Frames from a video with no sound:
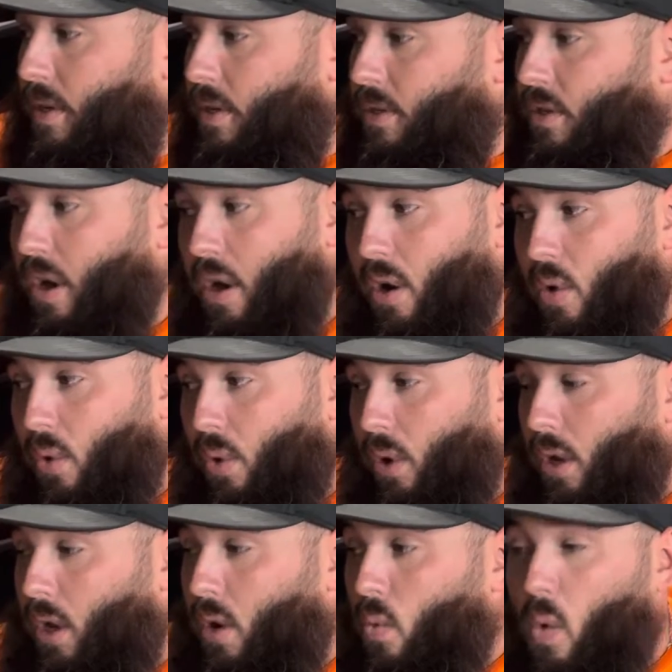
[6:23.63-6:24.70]

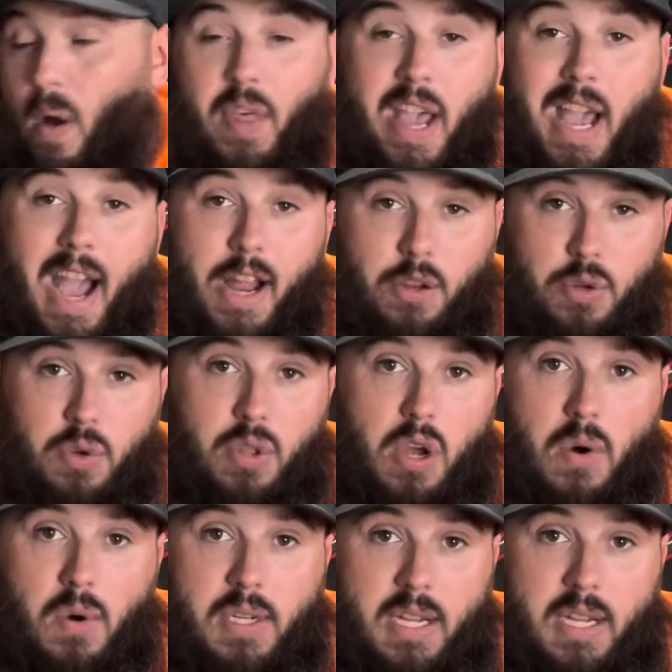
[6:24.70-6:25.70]
So one thing I do, though,